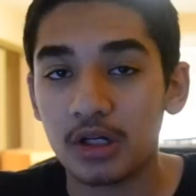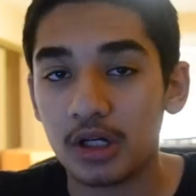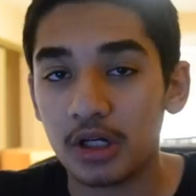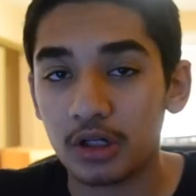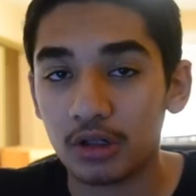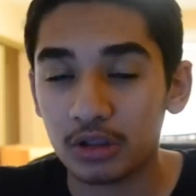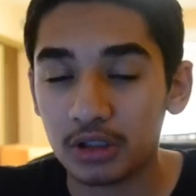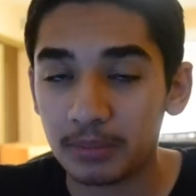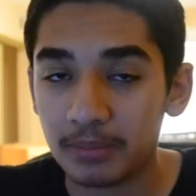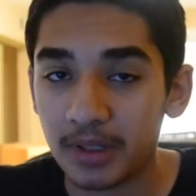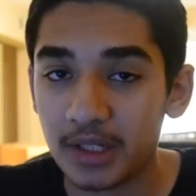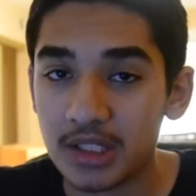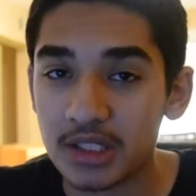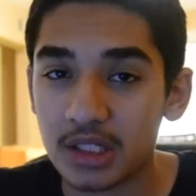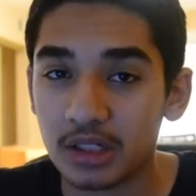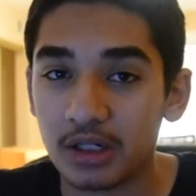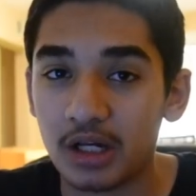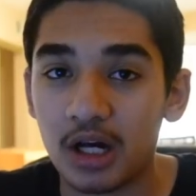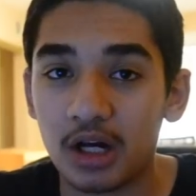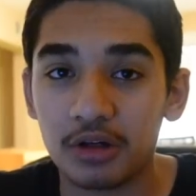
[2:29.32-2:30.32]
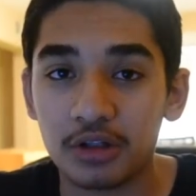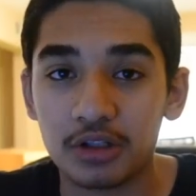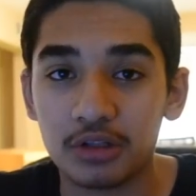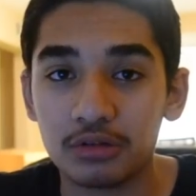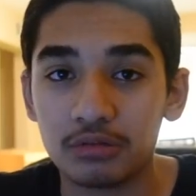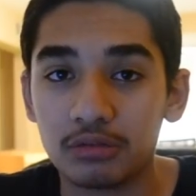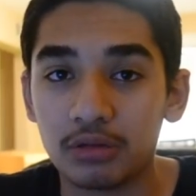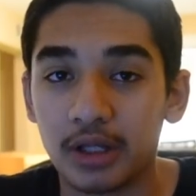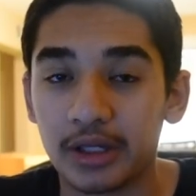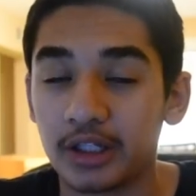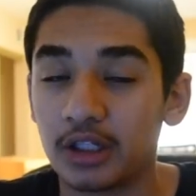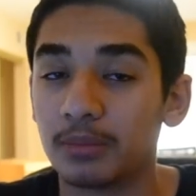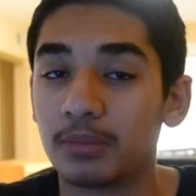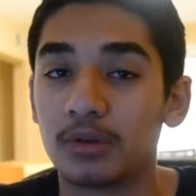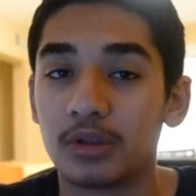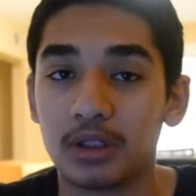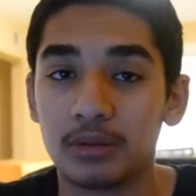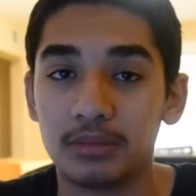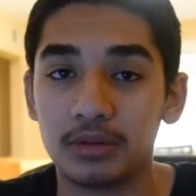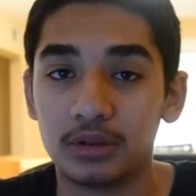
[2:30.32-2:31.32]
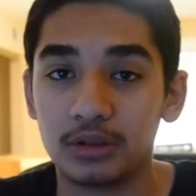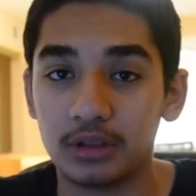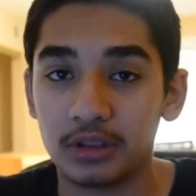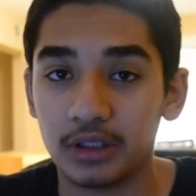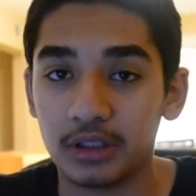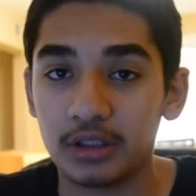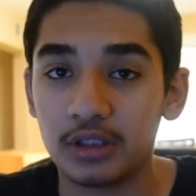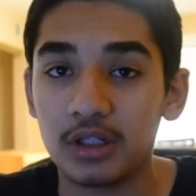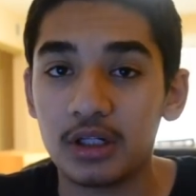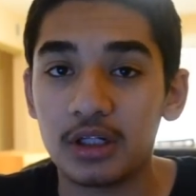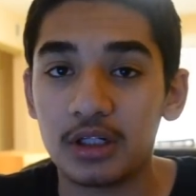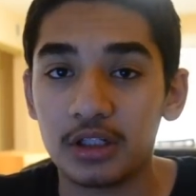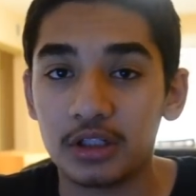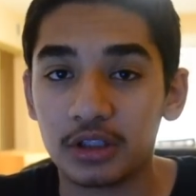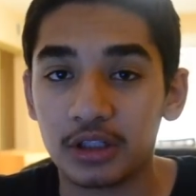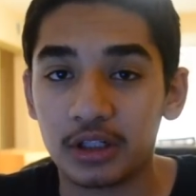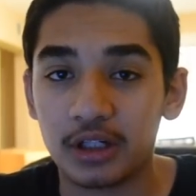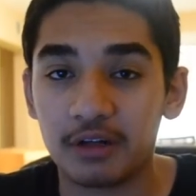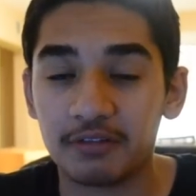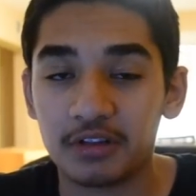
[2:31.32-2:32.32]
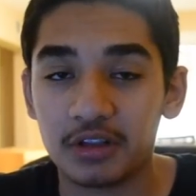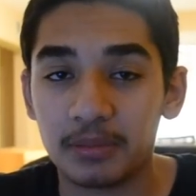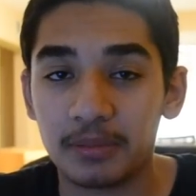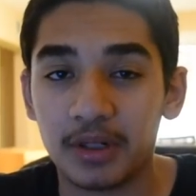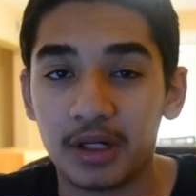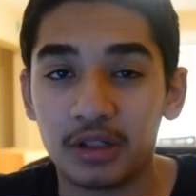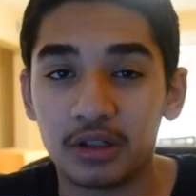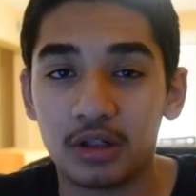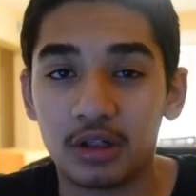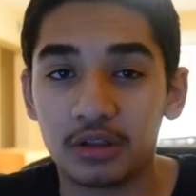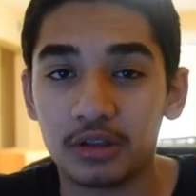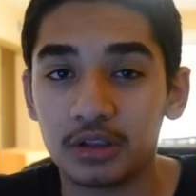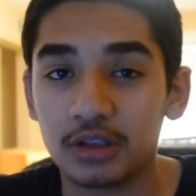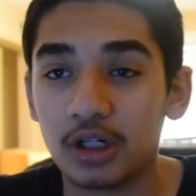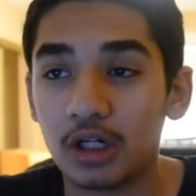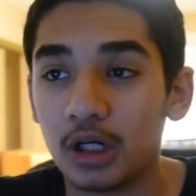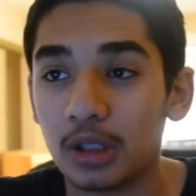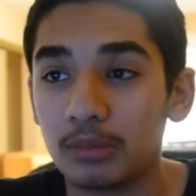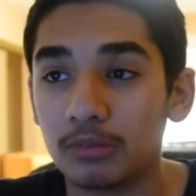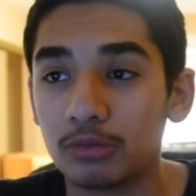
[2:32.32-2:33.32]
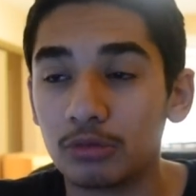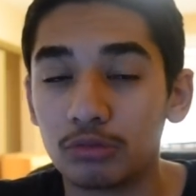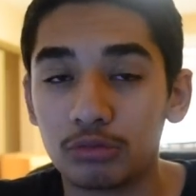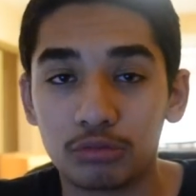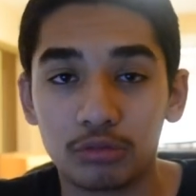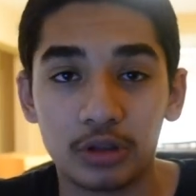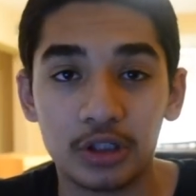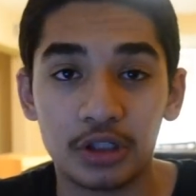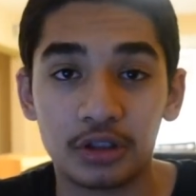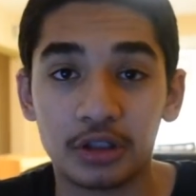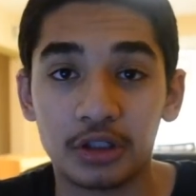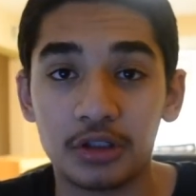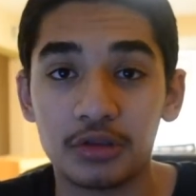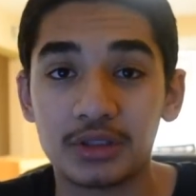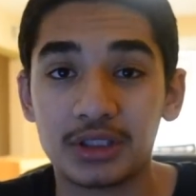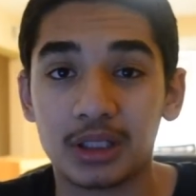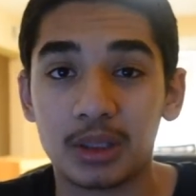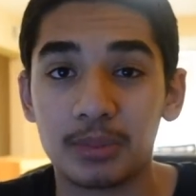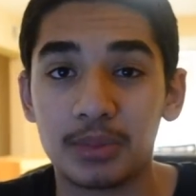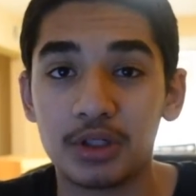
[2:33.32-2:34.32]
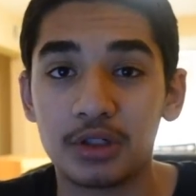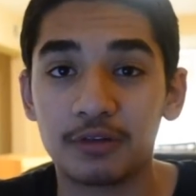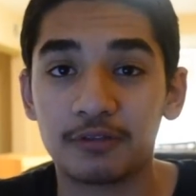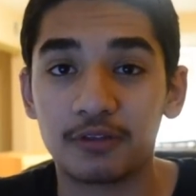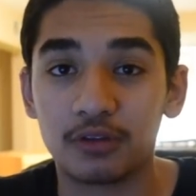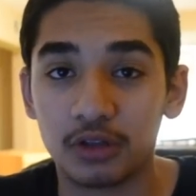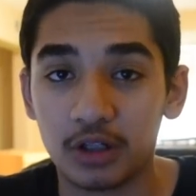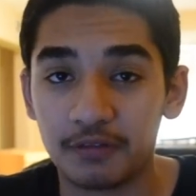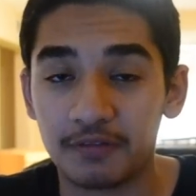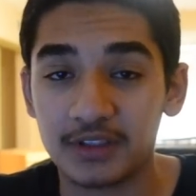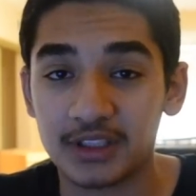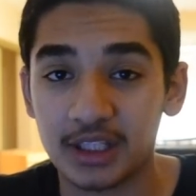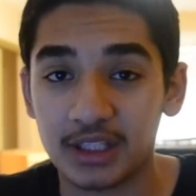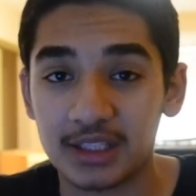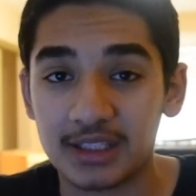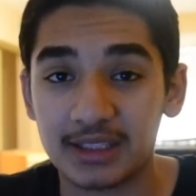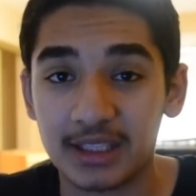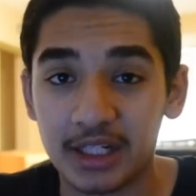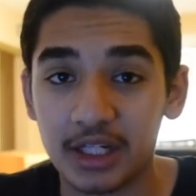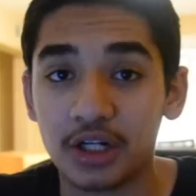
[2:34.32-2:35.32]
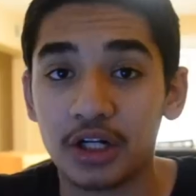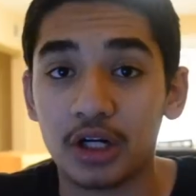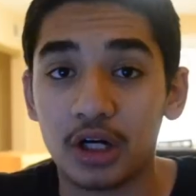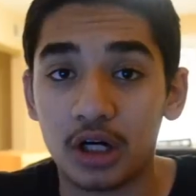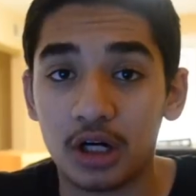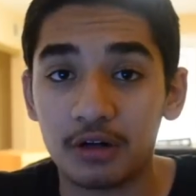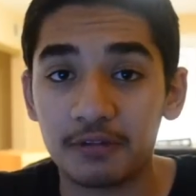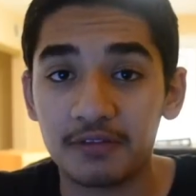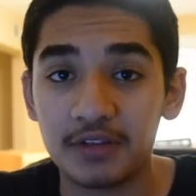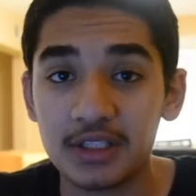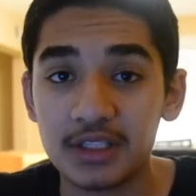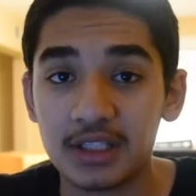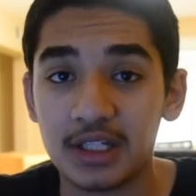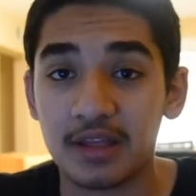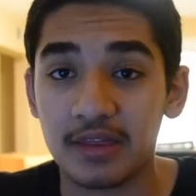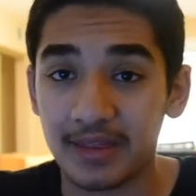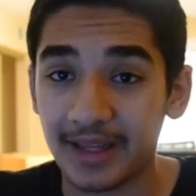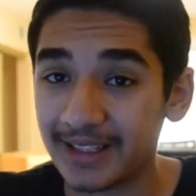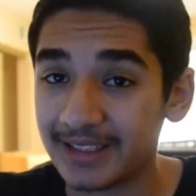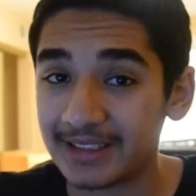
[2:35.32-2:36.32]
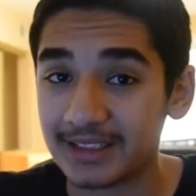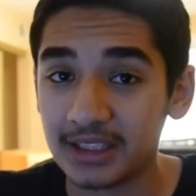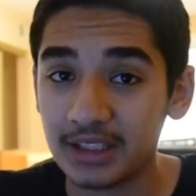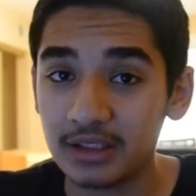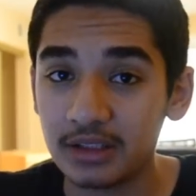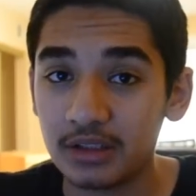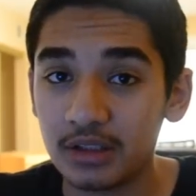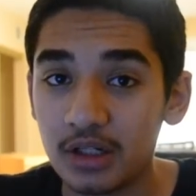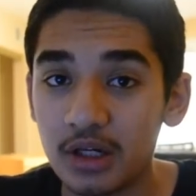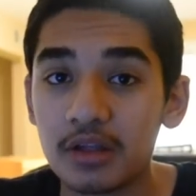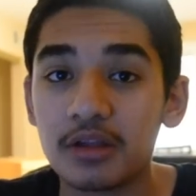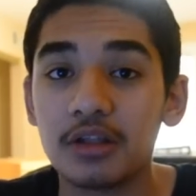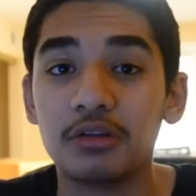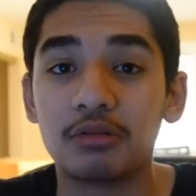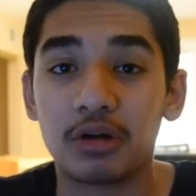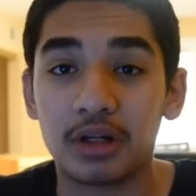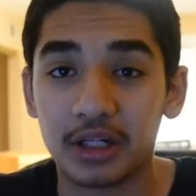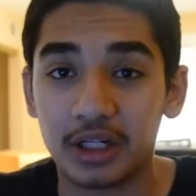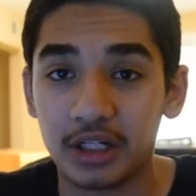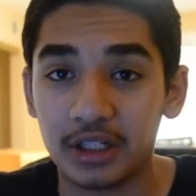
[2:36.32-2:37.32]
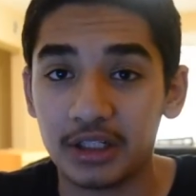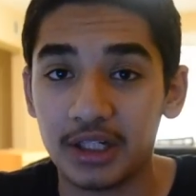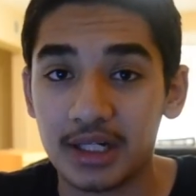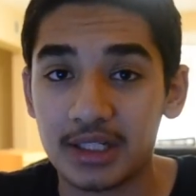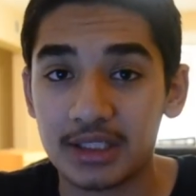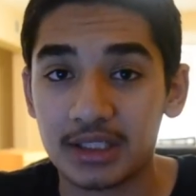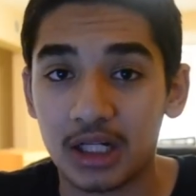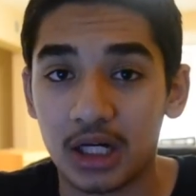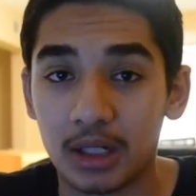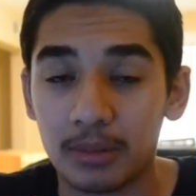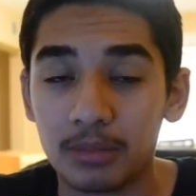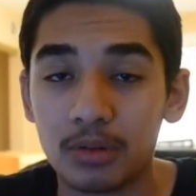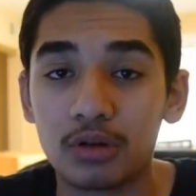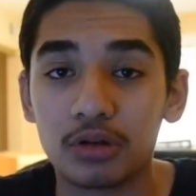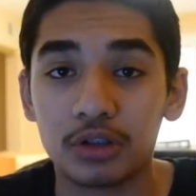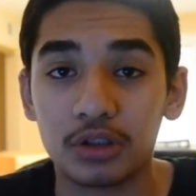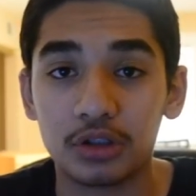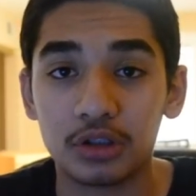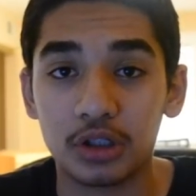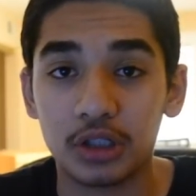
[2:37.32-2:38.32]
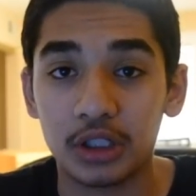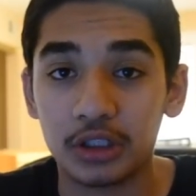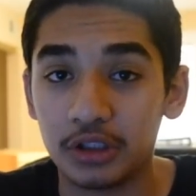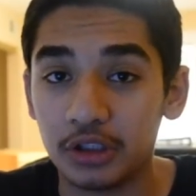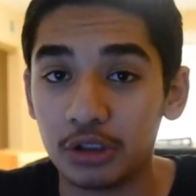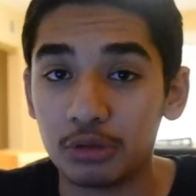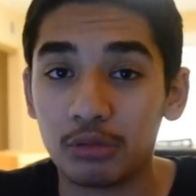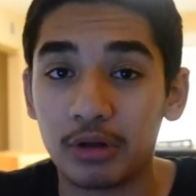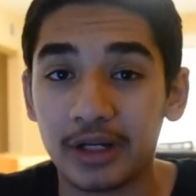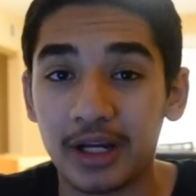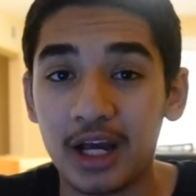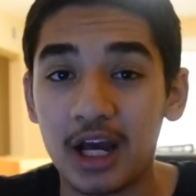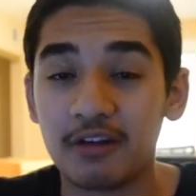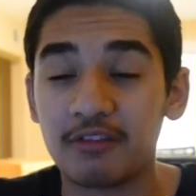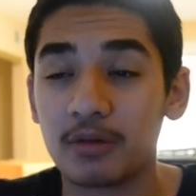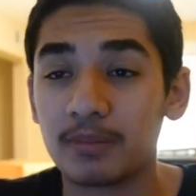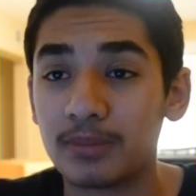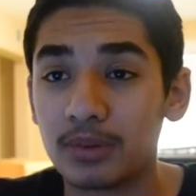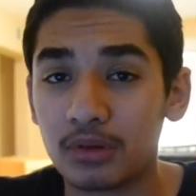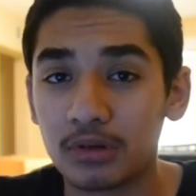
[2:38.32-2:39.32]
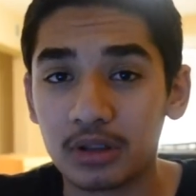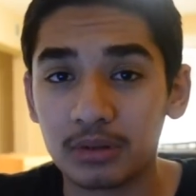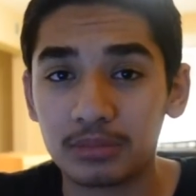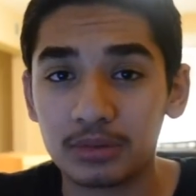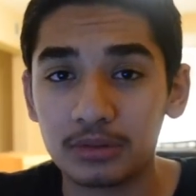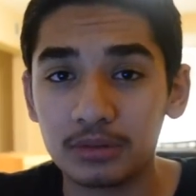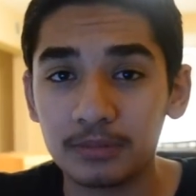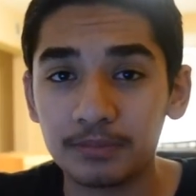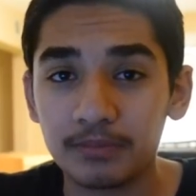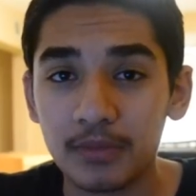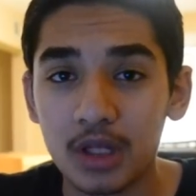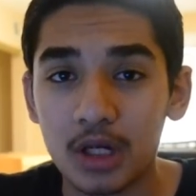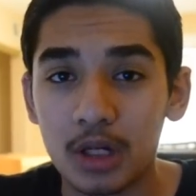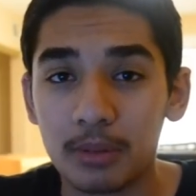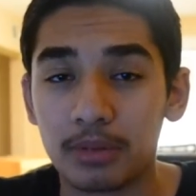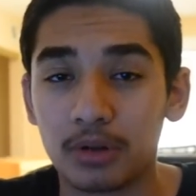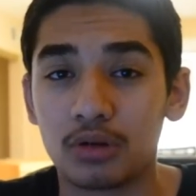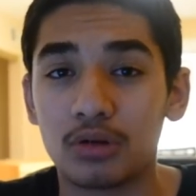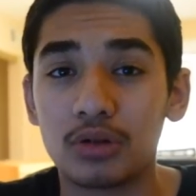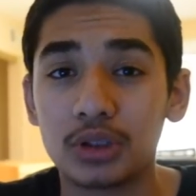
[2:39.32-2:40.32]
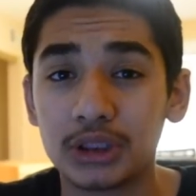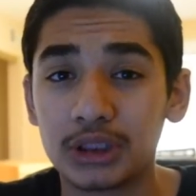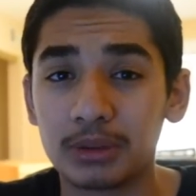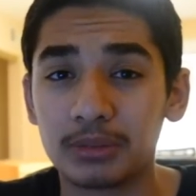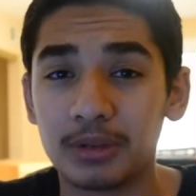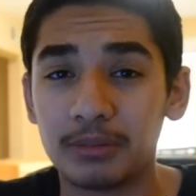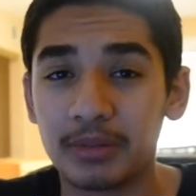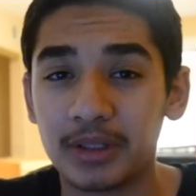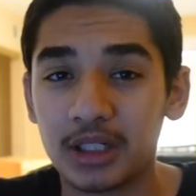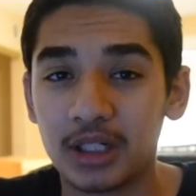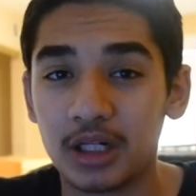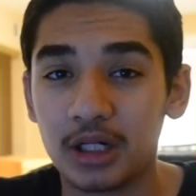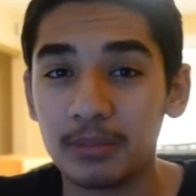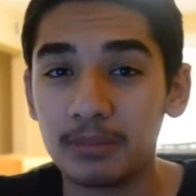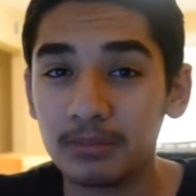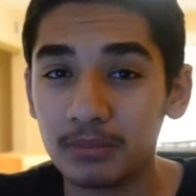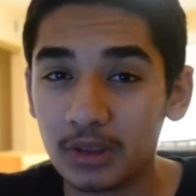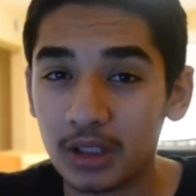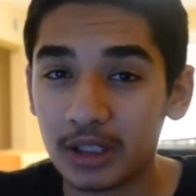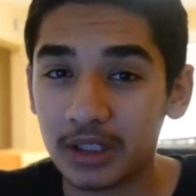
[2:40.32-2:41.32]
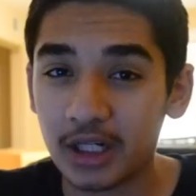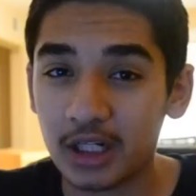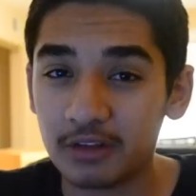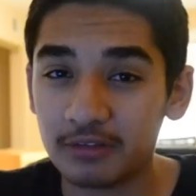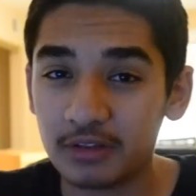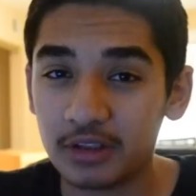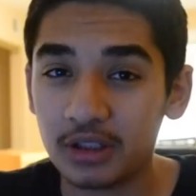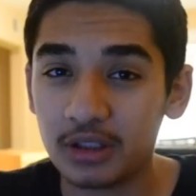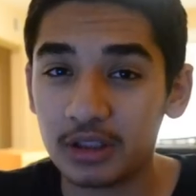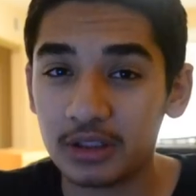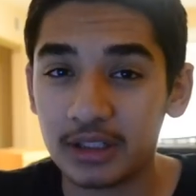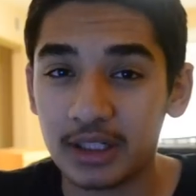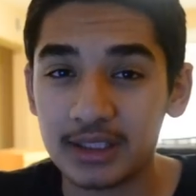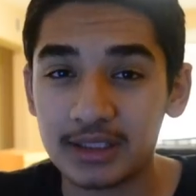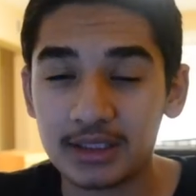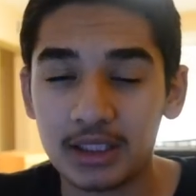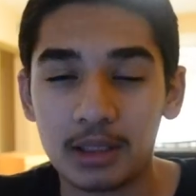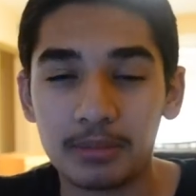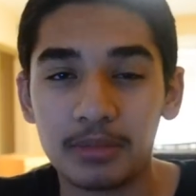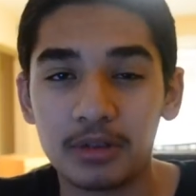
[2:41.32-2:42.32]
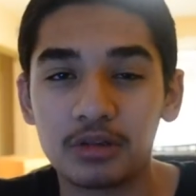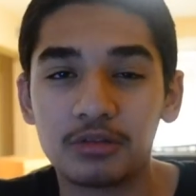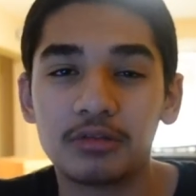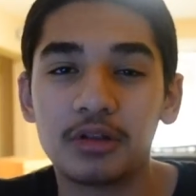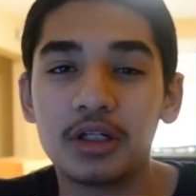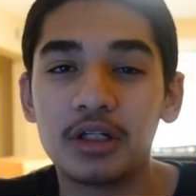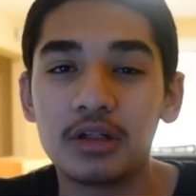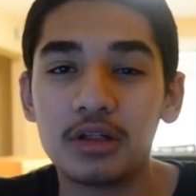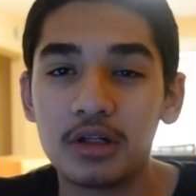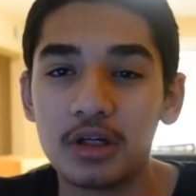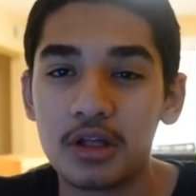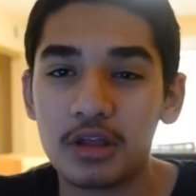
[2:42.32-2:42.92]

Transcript: It all depends on how you like your portability. You're going to have to depend on um, what you're going to use the computer for. If it's going to stay in an office and that's it, then you want to get a desktop. Or do, do you want to have a portable, but also to become a kind of a desktop in a way?